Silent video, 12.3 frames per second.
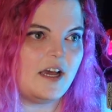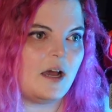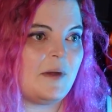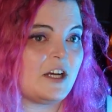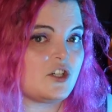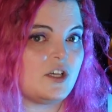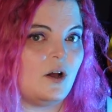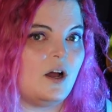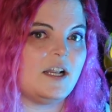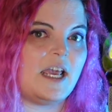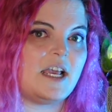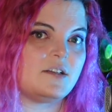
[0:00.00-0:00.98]
I'm actually
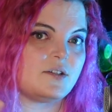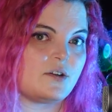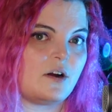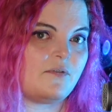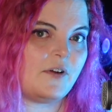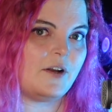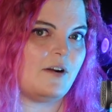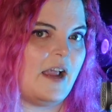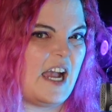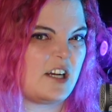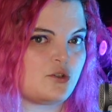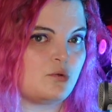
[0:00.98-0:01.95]
on a Starfinder
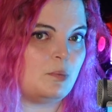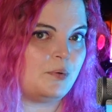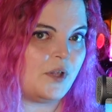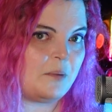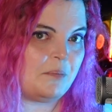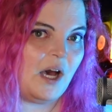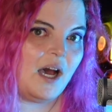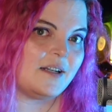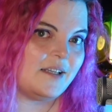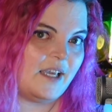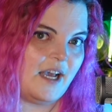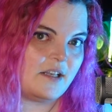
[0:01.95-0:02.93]
actual play
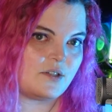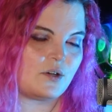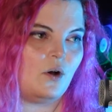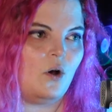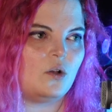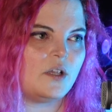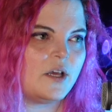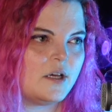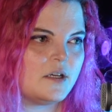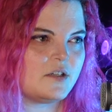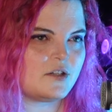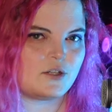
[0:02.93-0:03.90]
podcast called
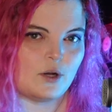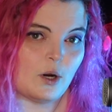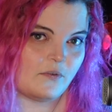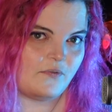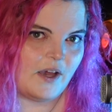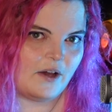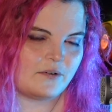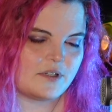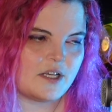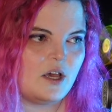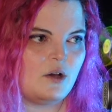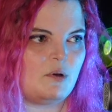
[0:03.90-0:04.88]

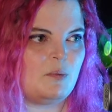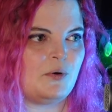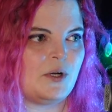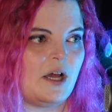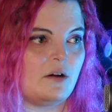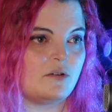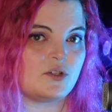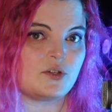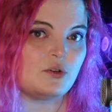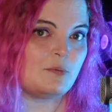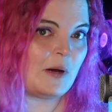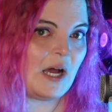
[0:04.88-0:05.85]
Starfound. We put out
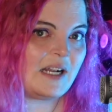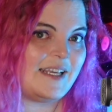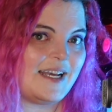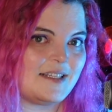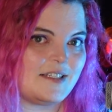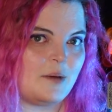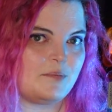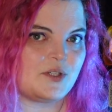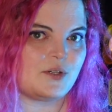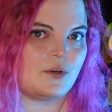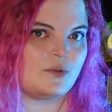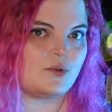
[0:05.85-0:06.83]
2 podcast
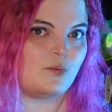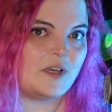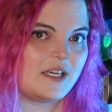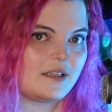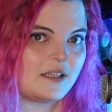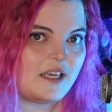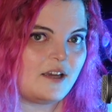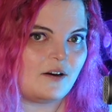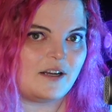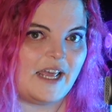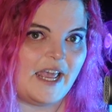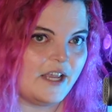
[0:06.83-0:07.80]
episodes weekly
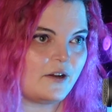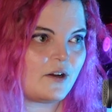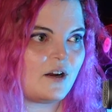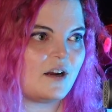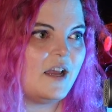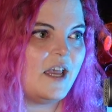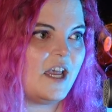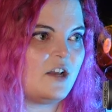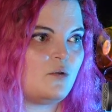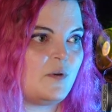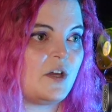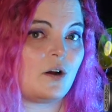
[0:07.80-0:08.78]
on Anchor,
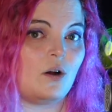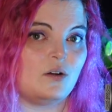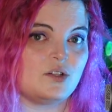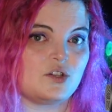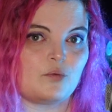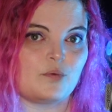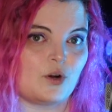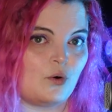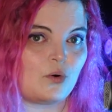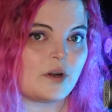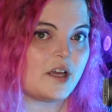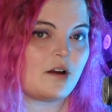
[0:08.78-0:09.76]
and we are also
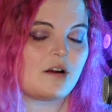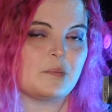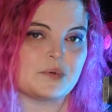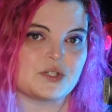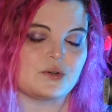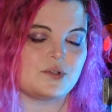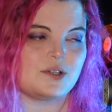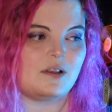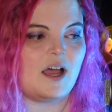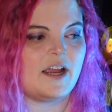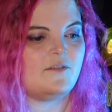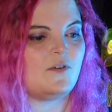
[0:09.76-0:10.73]
recording our episodes
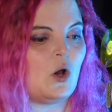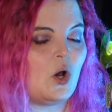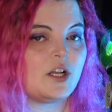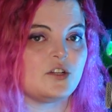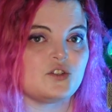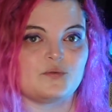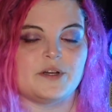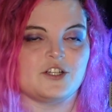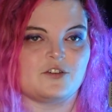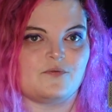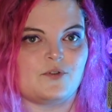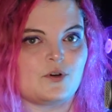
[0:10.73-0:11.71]
live on
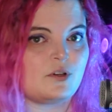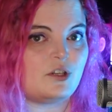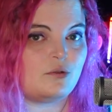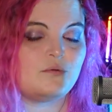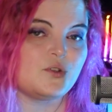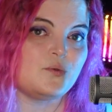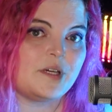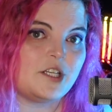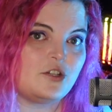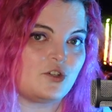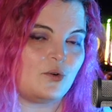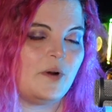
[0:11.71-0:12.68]
Twitch for you to
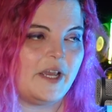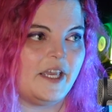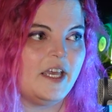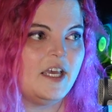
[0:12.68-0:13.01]
enjoy.